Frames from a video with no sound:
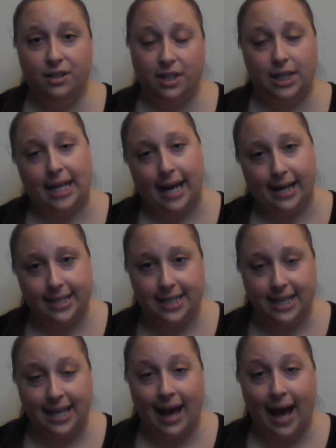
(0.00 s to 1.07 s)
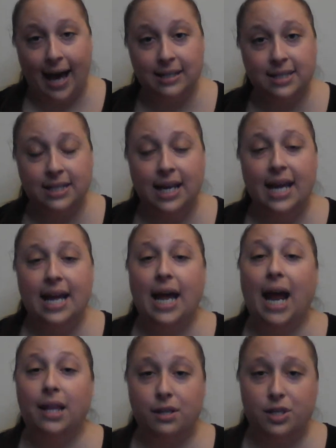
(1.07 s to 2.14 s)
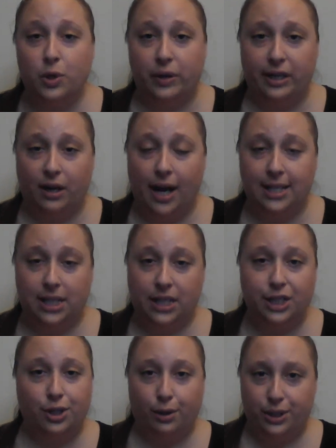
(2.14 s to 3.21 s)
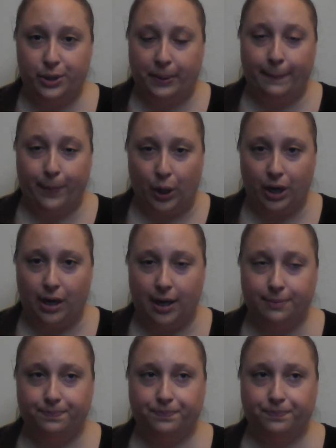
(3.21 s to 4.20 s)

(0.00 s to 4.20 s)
that they added to the cast and the storylines that they chose to embark on.